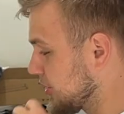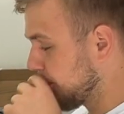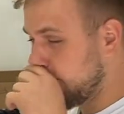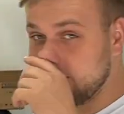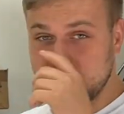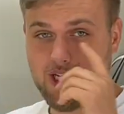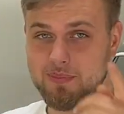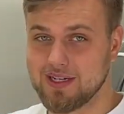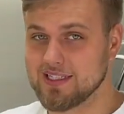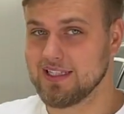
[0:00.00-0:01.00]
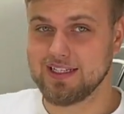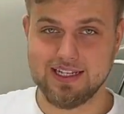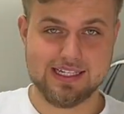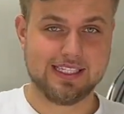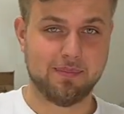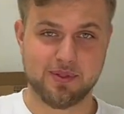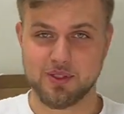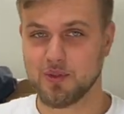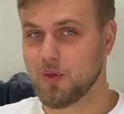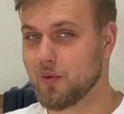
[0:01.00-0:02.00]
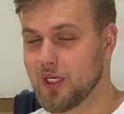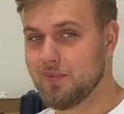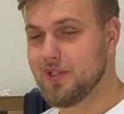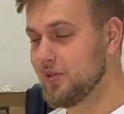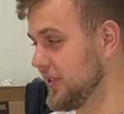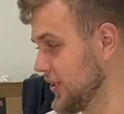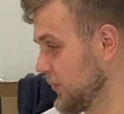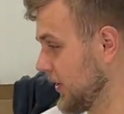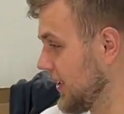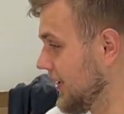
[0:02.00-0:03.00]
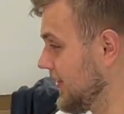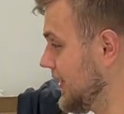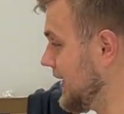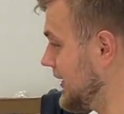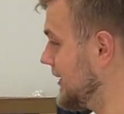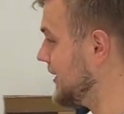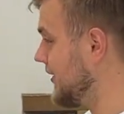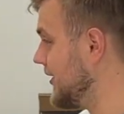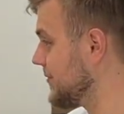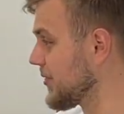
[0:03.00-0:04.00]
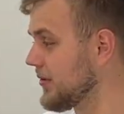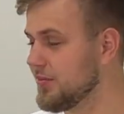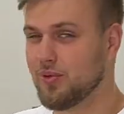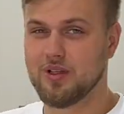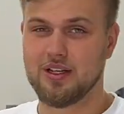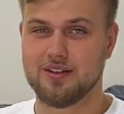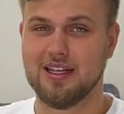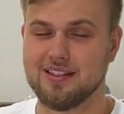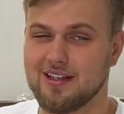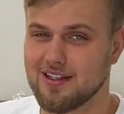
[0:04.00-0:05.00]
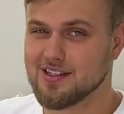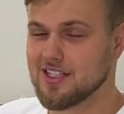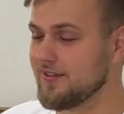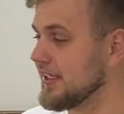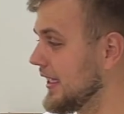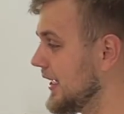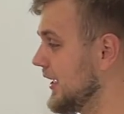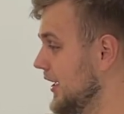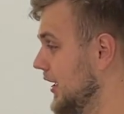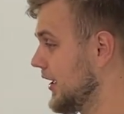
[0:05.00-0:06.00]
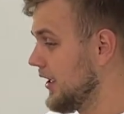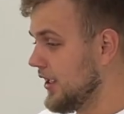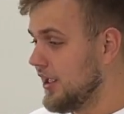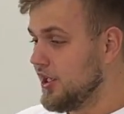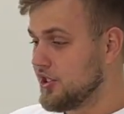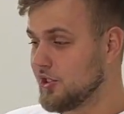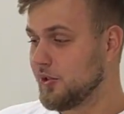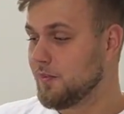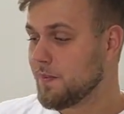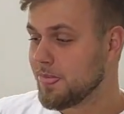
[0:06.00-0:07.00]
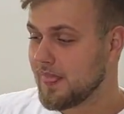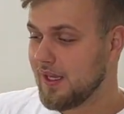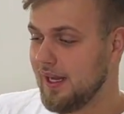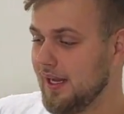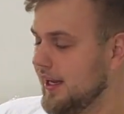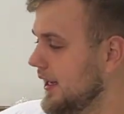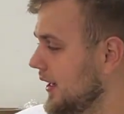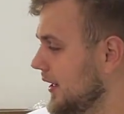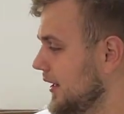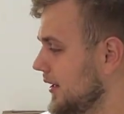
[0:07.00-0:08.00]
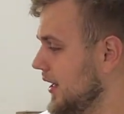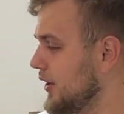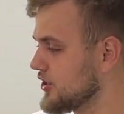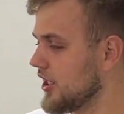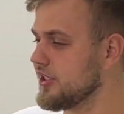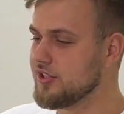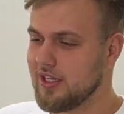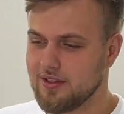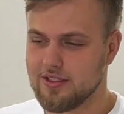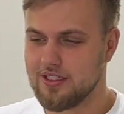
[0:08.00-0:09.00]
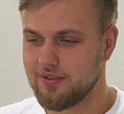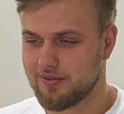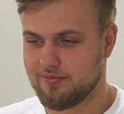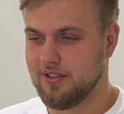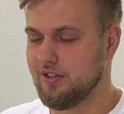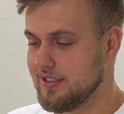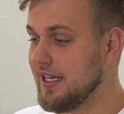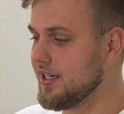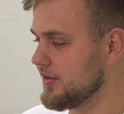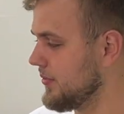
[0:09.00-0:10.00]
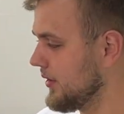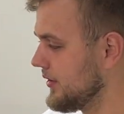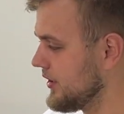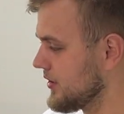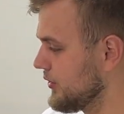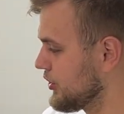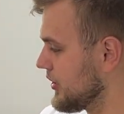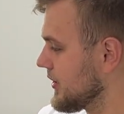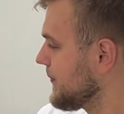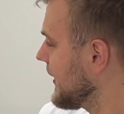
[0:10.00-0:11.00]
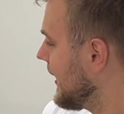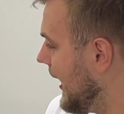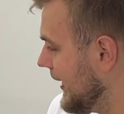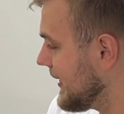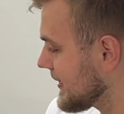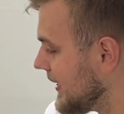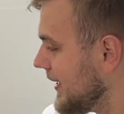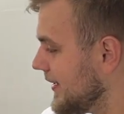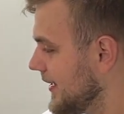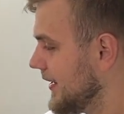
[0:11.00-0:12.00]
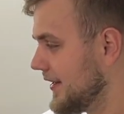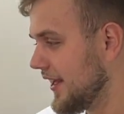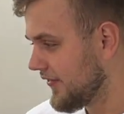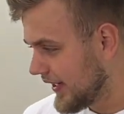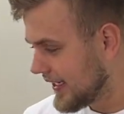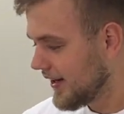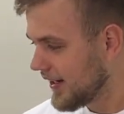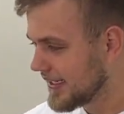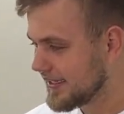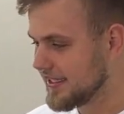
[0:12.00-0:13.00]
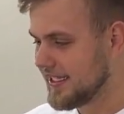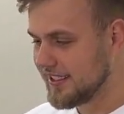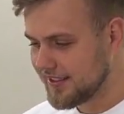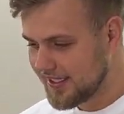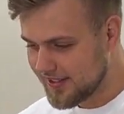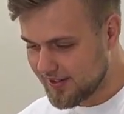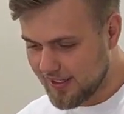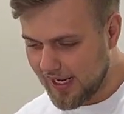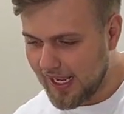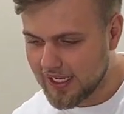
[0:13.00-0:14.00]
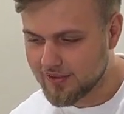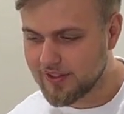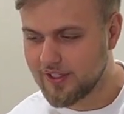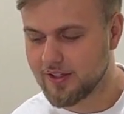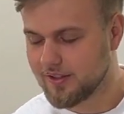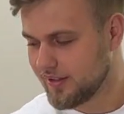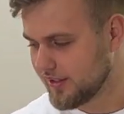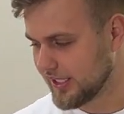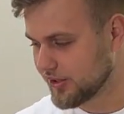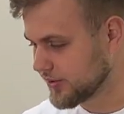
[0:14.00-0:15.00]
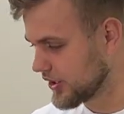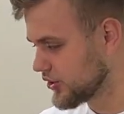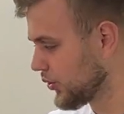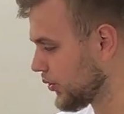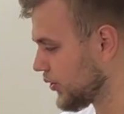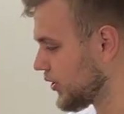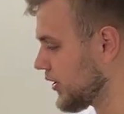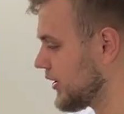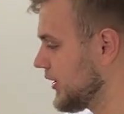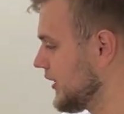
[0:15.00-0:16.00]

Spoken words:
spoiler alert, because in the next episode, what we're going to be doing is working on the interior, probably pulling out the headliner and stuff like that. So, I was talking to L&D, Dennis from L&D Solutions, and he said that if I cannot get this headliner out of here, like through the door,